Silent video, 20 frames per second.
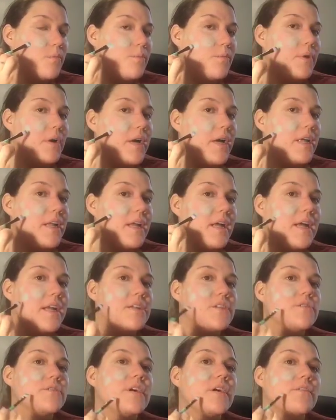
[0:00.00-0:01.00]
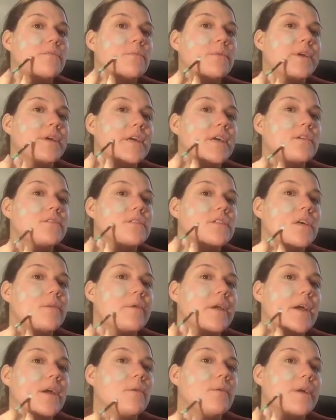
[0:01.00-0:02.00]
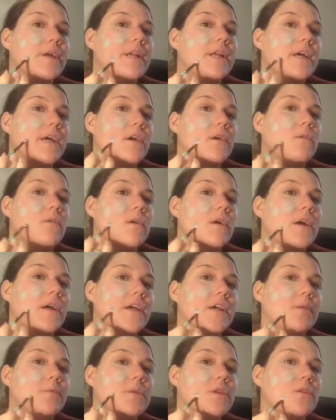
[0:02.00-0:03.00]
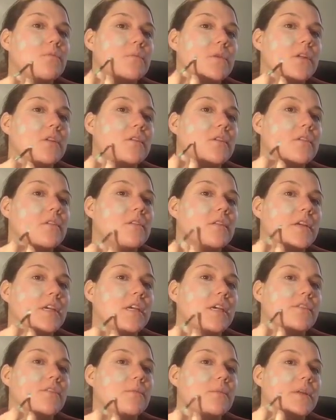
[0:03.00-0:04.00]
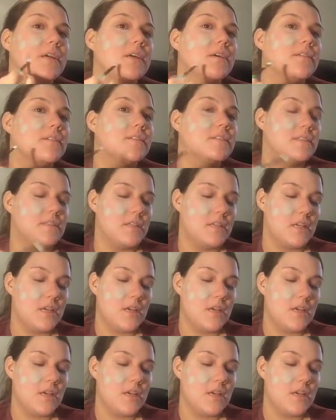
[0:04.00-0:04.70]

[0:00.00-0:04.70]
But I do have breakouts coming out right now. I am human, like everybody else.